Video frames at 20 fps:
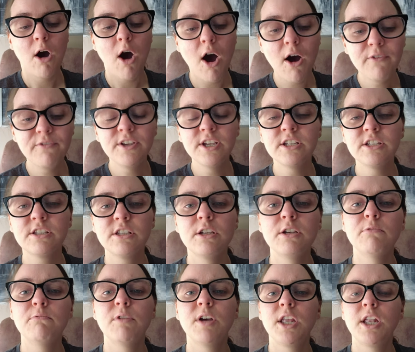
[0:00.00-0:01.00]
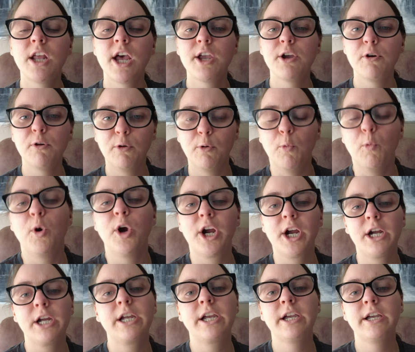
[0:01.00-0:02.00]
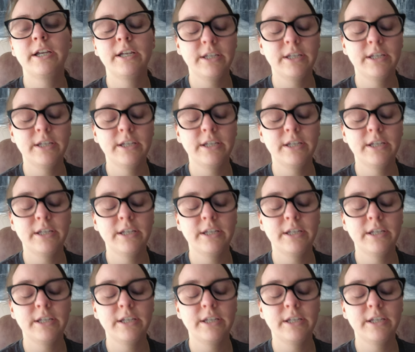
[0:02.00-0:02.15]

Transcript: Obviously, when I go to work,